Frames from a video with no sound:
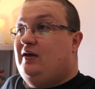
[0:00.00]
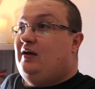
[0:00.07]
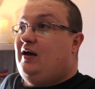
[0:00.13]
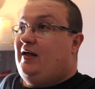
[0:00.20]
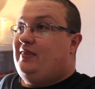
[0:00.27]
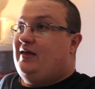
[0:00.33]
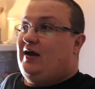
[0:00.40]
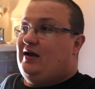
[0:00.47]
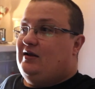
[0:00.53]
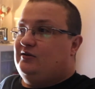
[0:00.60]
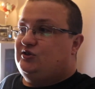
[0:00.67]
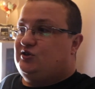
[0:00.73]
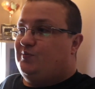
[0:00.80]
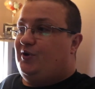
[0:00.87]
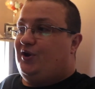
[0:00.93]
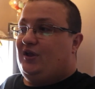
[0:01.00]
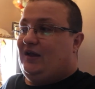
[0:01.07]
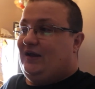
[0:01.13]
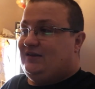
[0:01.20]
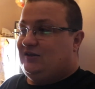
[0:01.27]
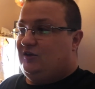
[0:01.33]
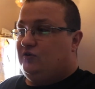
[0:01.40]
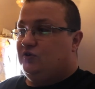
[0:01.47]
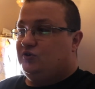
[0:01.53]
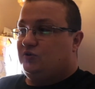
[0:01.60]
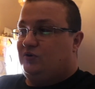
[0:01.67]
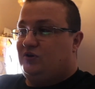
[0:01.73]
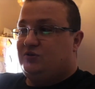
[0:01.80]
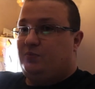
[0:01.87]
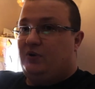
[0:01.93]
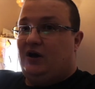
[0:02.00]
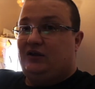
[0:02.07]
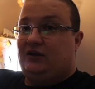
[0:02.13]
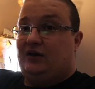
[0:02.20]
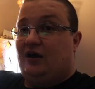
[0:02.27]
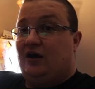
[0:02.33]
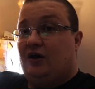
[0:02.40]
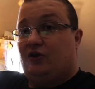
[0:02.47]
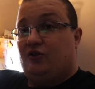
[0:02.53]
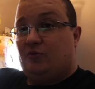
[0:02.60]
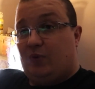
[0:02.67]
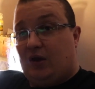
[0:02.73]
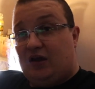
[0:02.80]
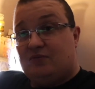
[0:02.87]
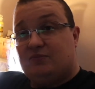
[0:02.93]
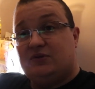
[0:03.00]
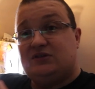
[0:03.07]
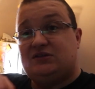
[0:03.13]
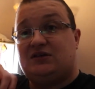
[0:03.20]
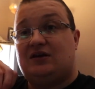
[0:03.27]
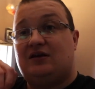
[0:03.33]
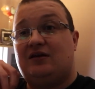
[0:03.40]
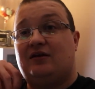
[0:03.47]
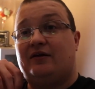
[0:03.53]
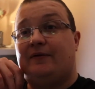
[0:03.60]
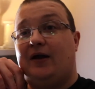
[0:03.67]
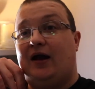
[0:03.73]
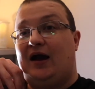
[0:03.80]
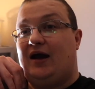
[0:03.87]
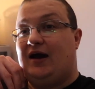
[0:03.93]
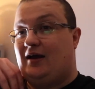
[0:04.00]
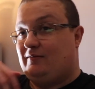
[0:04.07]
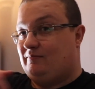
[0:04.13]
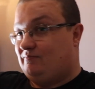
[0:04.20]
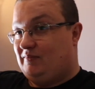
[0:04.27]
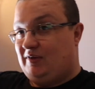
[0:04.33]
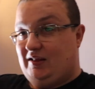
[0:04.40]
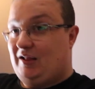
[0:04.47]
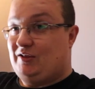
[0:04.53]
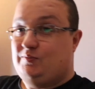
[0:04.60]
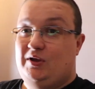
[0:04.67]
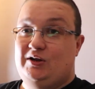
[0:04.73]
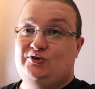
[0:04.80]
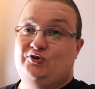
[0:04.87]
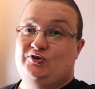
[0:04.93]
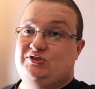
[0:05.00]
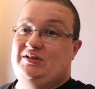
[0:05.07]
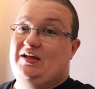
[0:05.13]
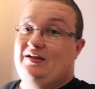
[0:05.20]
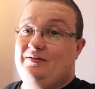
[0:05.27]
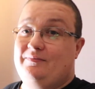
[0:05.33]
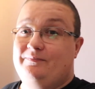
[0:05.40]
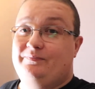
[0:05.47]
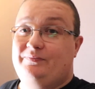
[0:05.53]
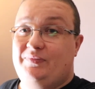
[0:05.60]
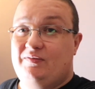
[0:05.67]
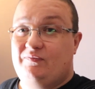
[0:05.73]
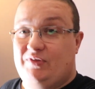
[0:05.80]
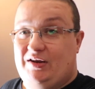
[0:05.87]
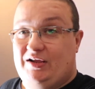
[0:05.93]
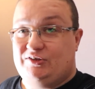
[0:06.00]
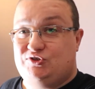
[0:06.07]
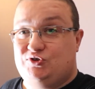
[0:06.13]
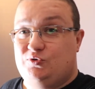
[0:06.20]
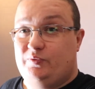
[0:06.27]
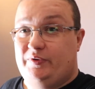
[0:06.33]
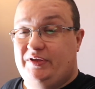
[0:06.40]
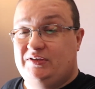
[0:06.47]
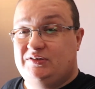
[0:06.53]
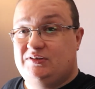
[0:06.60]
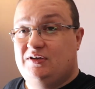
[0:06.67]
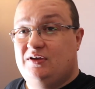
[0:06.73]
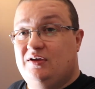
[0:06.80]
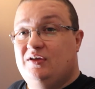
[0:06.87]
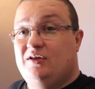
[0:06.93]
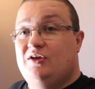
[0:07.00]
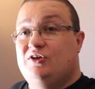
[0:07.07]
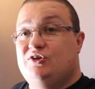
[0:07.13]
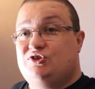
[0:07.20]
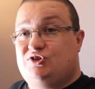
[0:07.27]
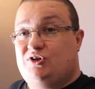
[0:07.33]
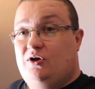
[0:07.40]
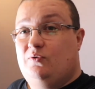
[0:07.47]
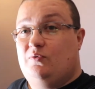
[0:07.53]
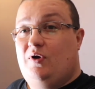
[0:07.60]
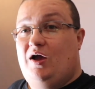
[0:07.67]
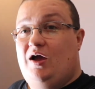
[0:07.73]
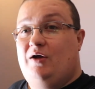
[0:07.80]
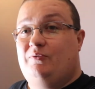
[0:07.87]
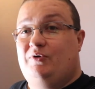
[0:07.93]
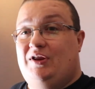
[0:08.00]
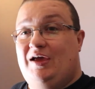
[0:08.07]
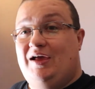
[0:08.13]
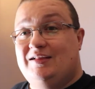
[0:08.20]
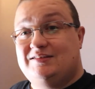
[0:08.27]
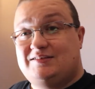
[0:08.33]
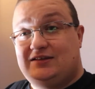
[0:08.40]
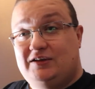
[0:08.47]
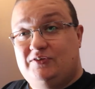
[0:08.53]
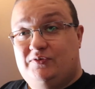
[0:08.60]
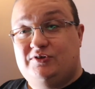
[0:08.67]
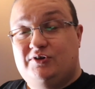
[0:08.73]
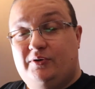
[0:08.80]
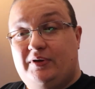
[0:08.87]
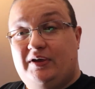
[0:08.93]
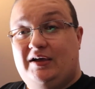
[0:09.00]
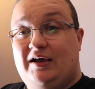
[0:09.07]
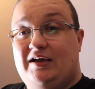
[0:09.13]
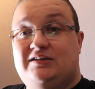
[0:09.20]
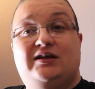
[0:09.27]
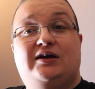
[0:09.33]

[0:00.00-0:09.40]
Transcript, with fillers: And then tomorrow night I also need to park the car on the pavement, and that's where it's going to stay for the next 2 weeks. So I'm going to end today's video here, guys.